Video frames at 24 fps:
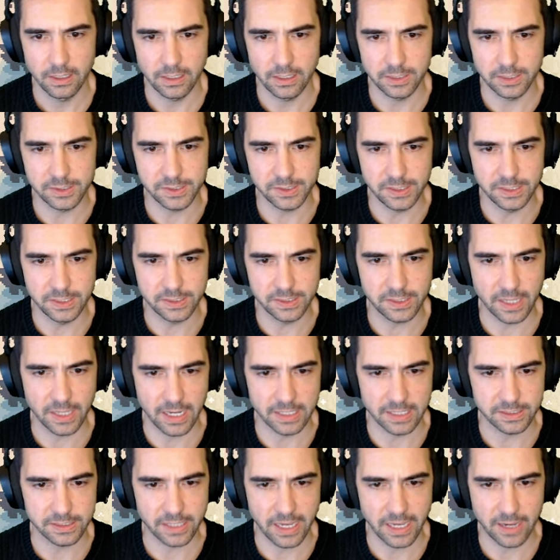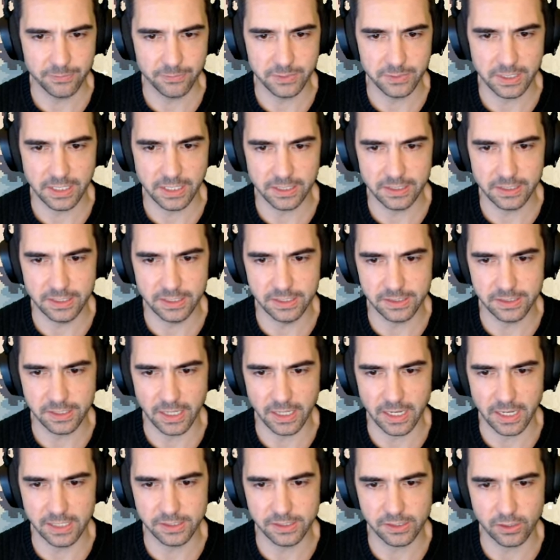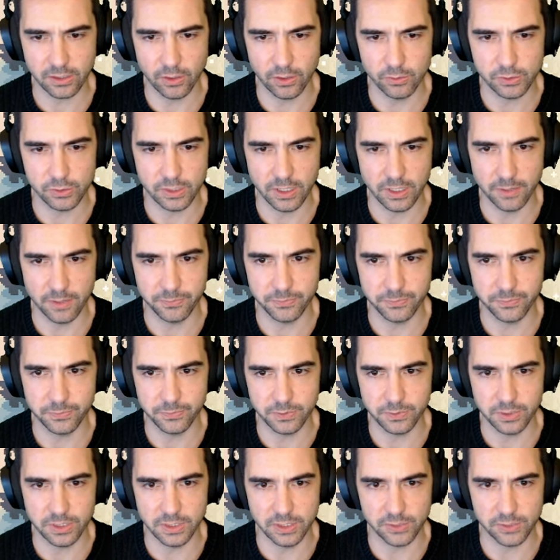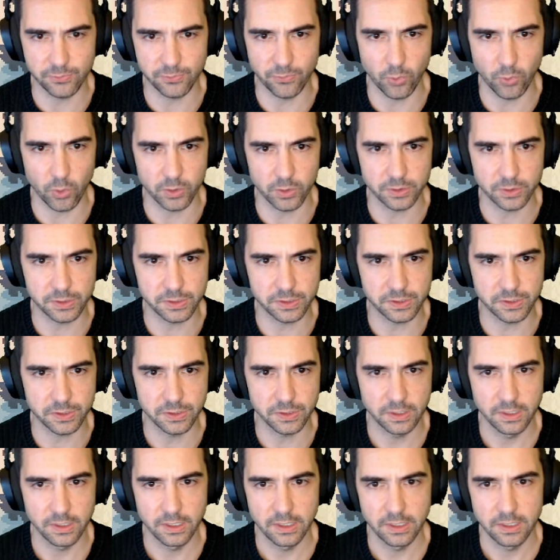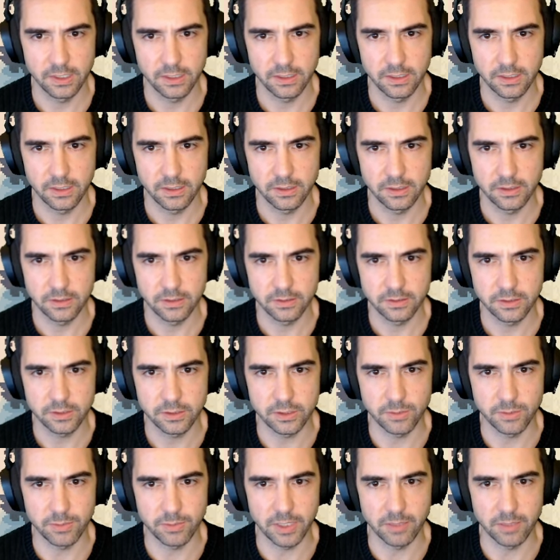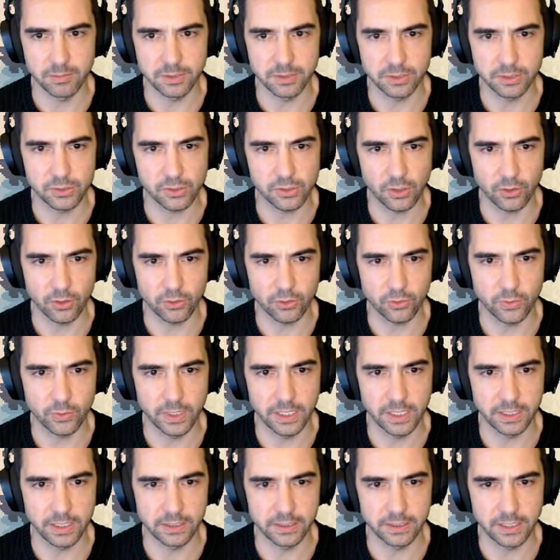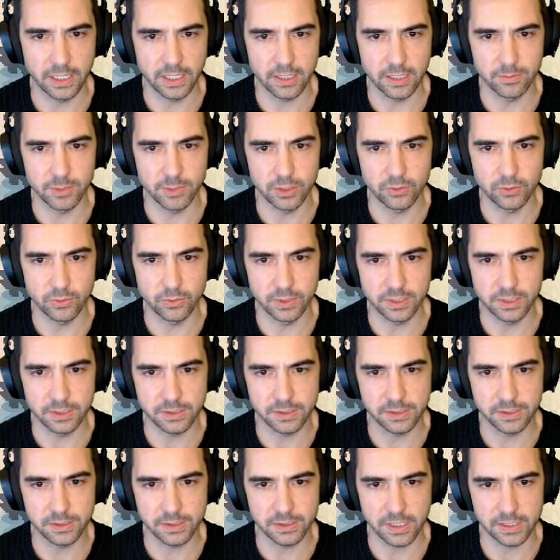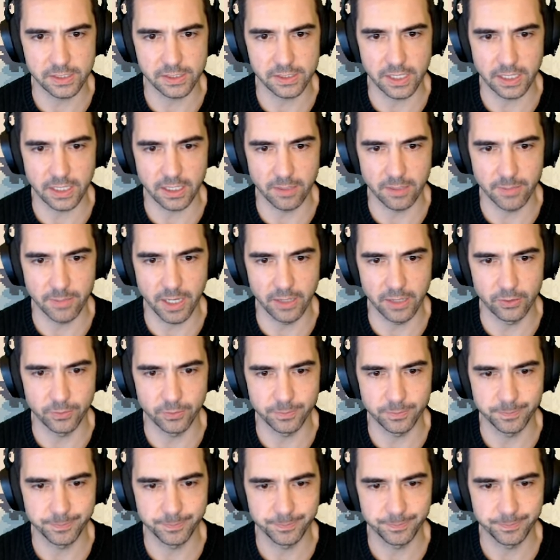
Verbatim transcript: It's these guys. I have to get these guys close enough to these forts to be able to start critting the enemy units as they come out.